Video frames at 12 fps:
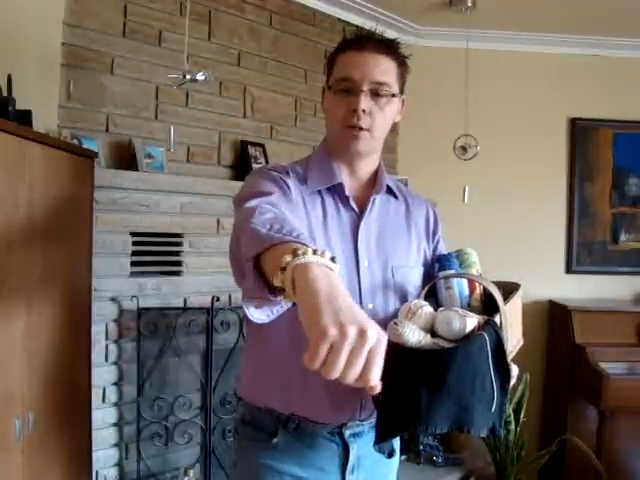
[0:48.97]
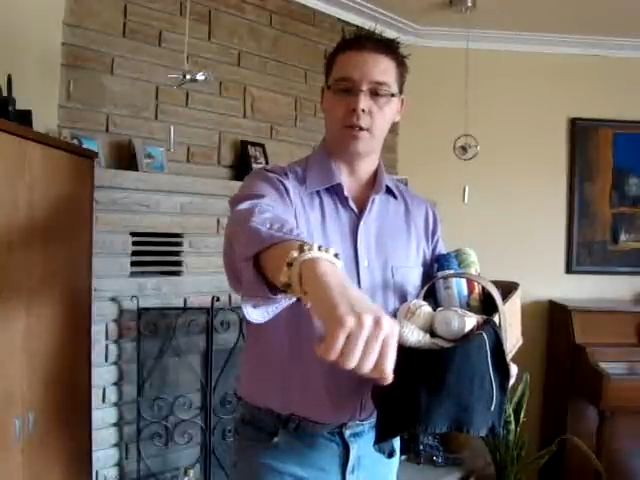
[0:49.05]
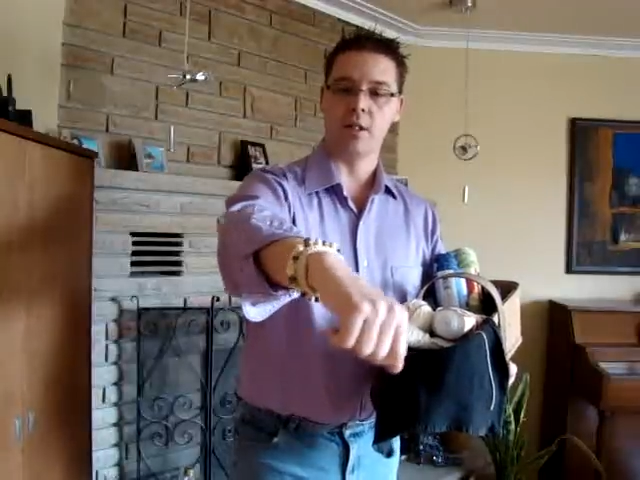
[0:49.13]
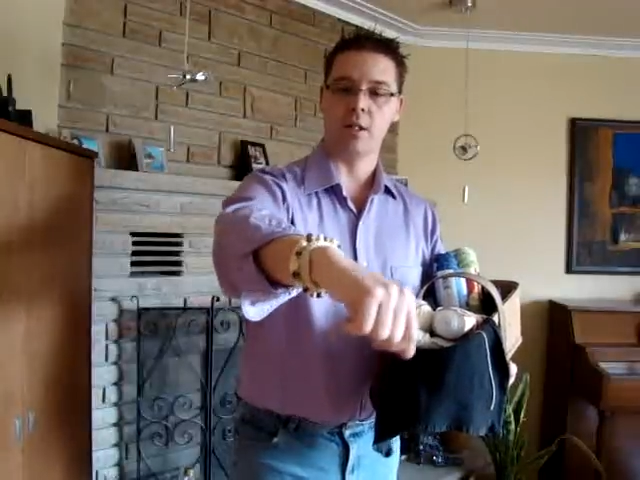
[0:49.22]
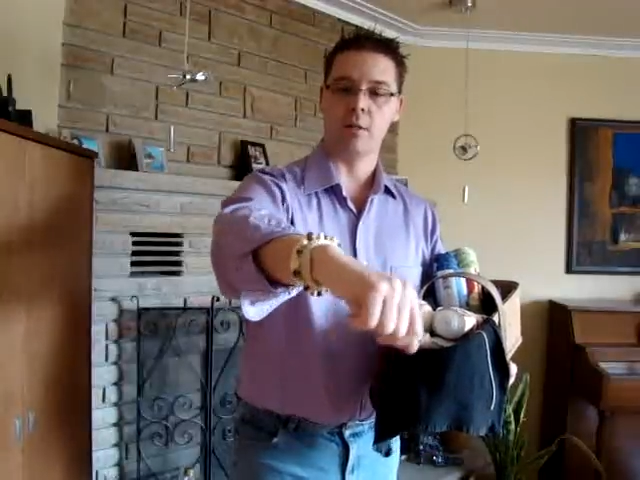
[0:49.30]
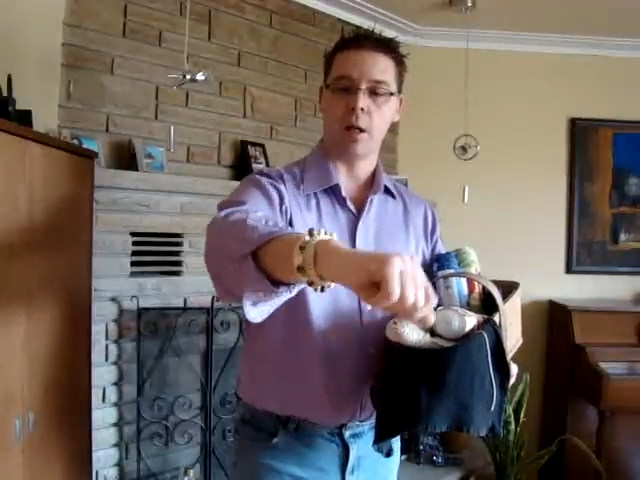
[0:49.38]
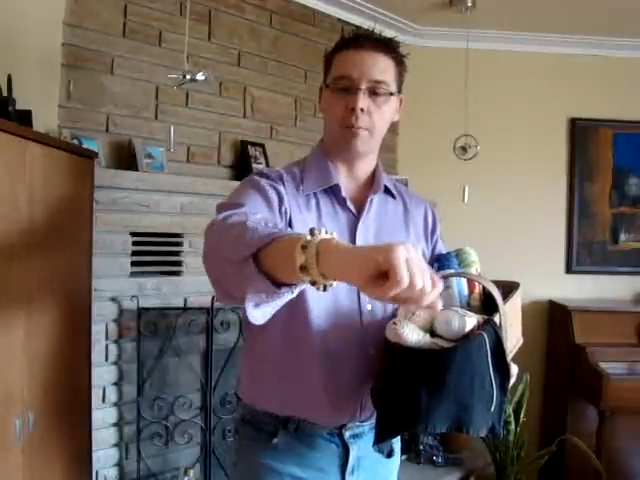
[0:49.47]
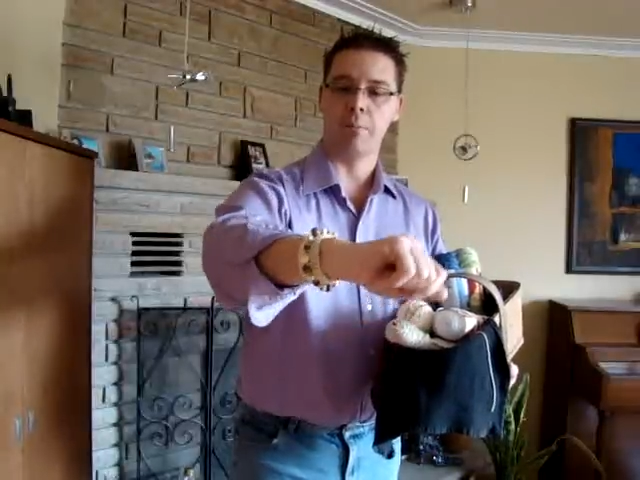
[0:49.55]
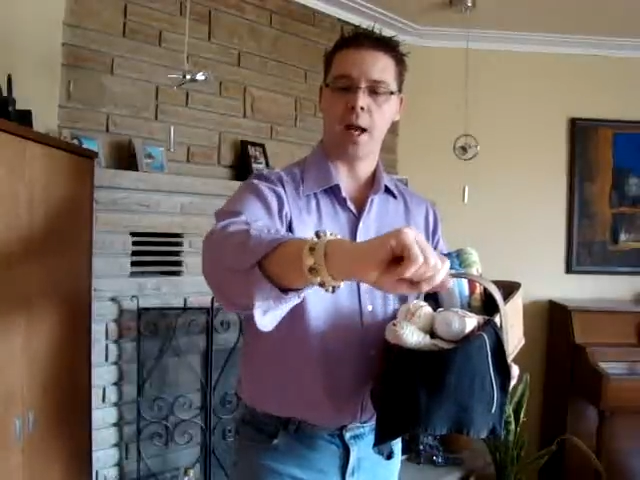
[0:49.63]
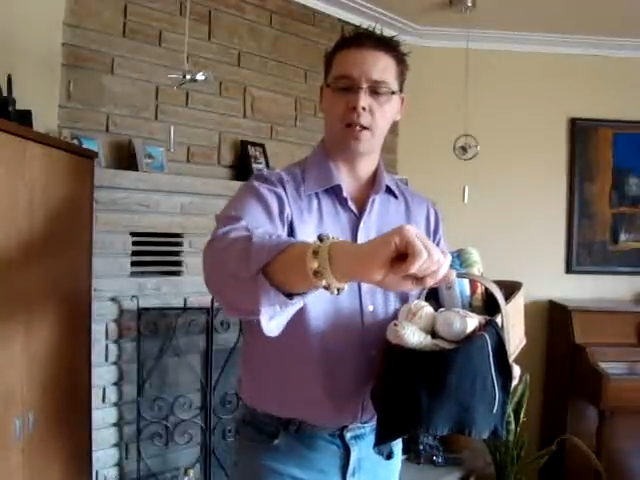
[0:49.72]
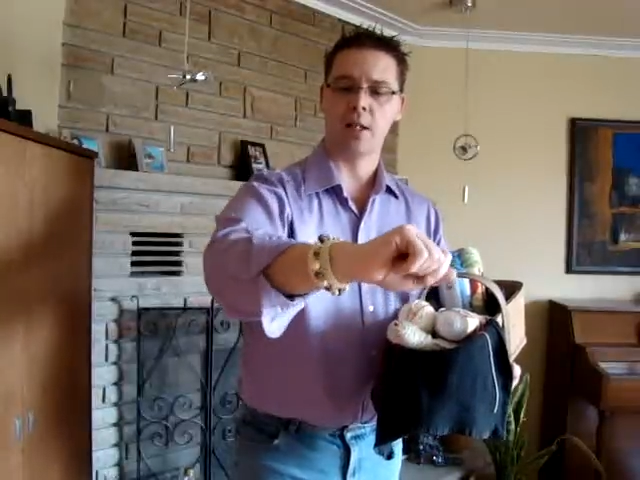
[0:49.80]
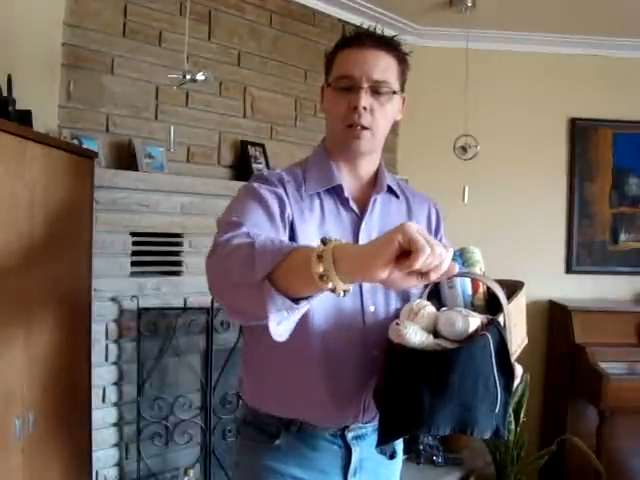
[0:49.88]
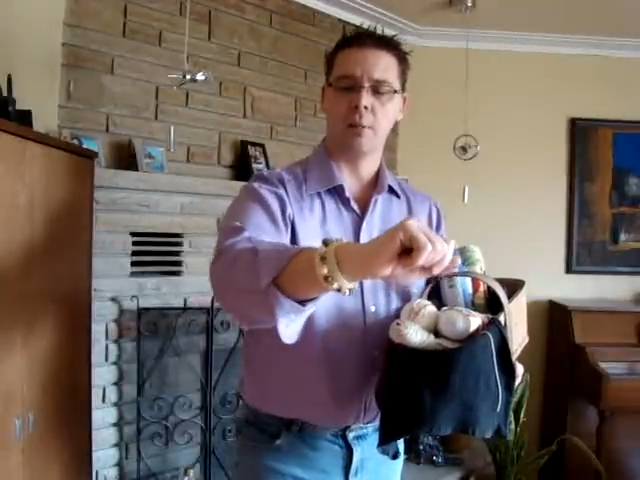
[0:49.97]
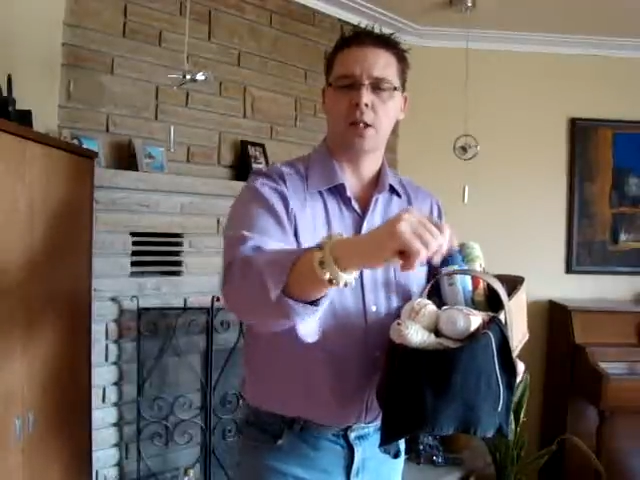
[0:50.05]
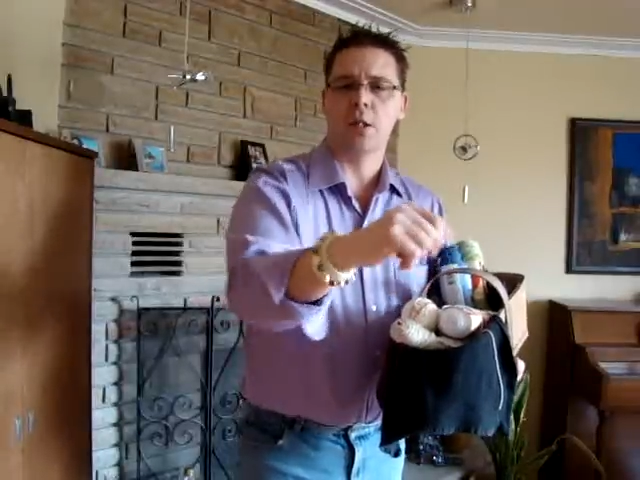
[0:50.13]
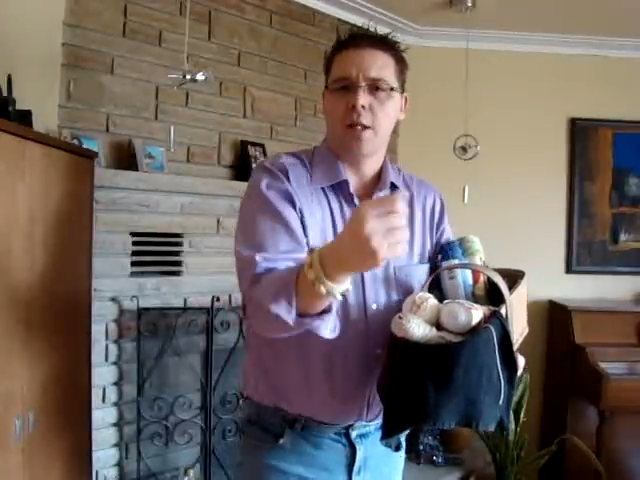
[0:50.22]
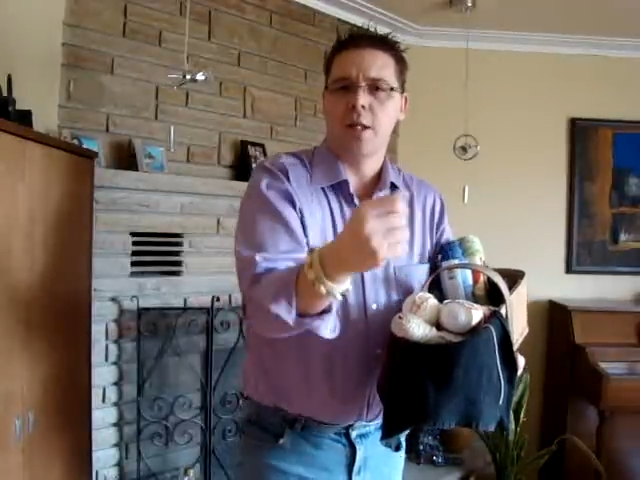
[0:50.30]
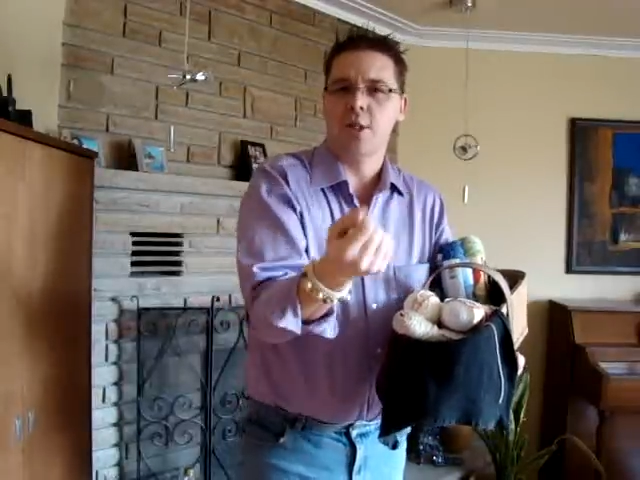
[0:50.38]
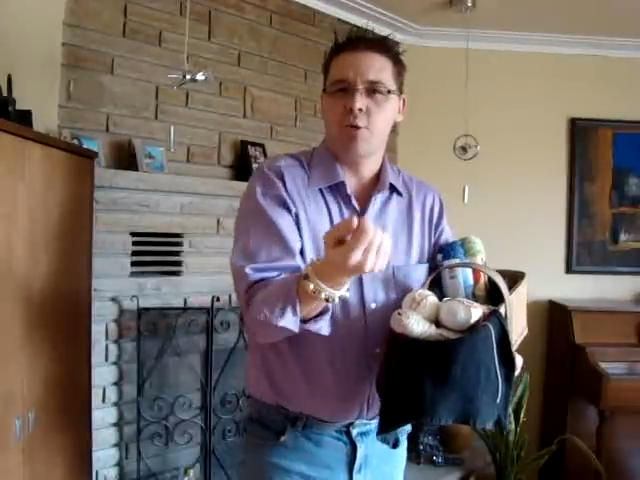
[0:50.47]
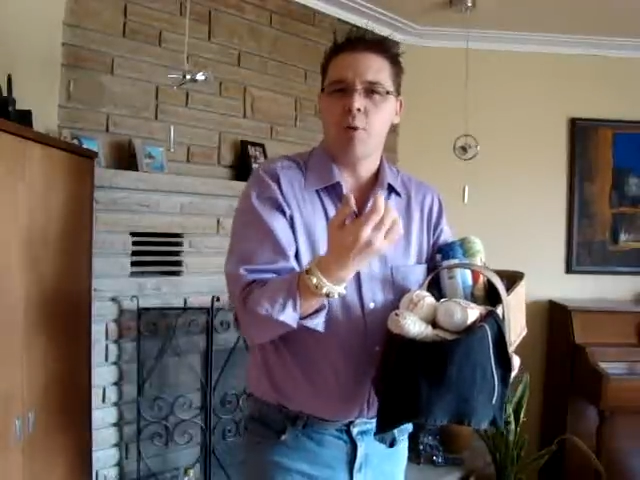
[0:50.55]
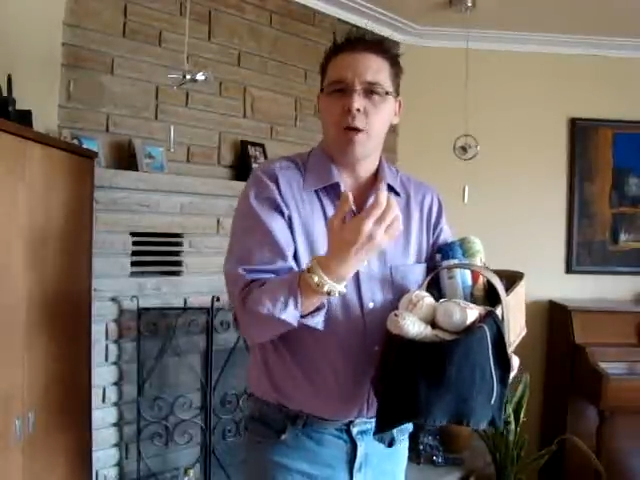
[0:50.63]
So this is my back to the beach because you